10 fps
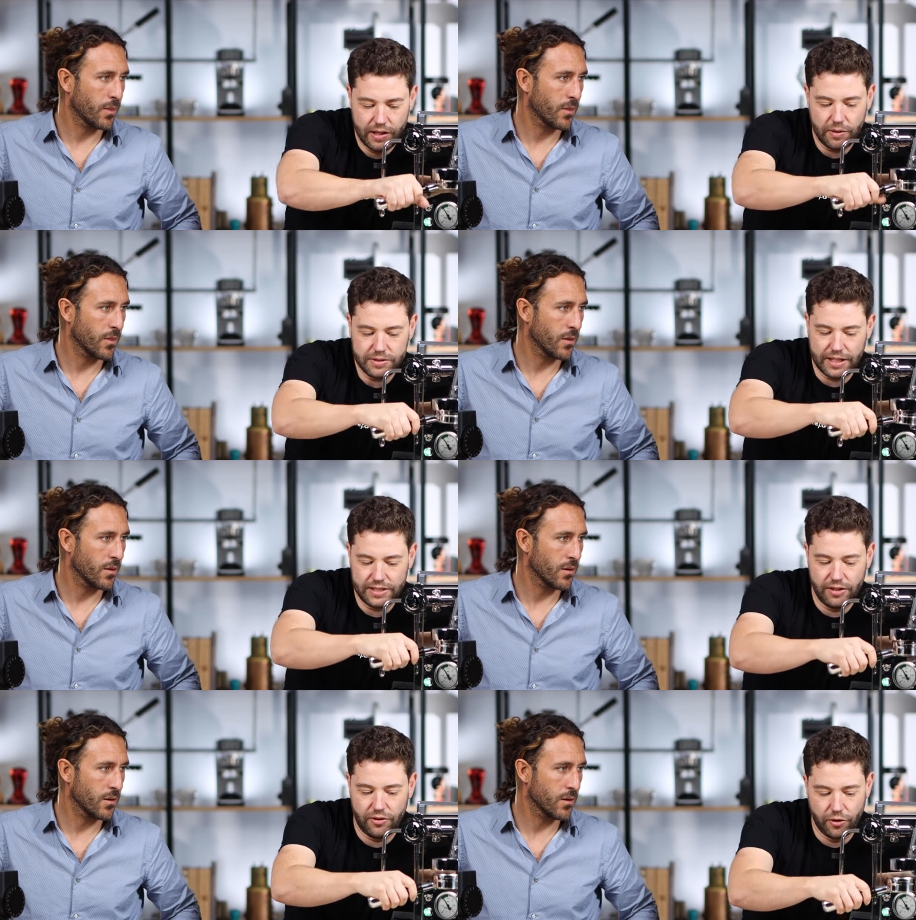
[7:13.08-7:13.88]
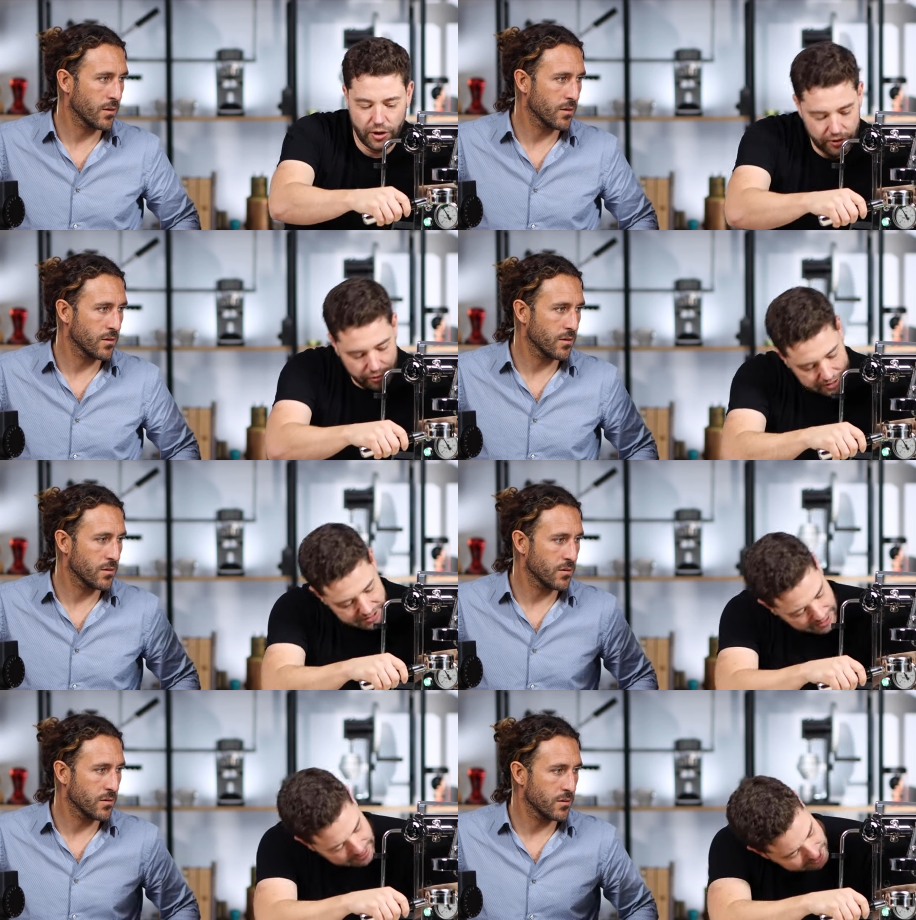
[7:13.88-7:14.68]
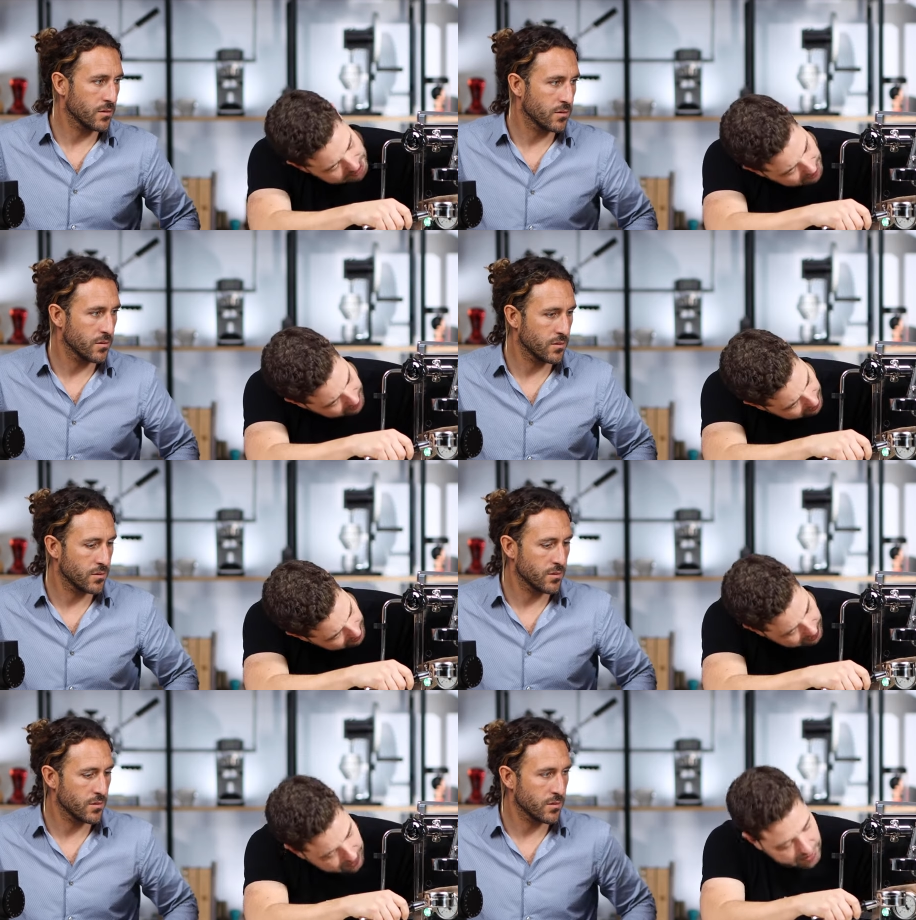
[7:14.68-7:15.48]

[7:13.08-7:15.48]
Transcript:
Speaker 1: that was actually 33 seconds there,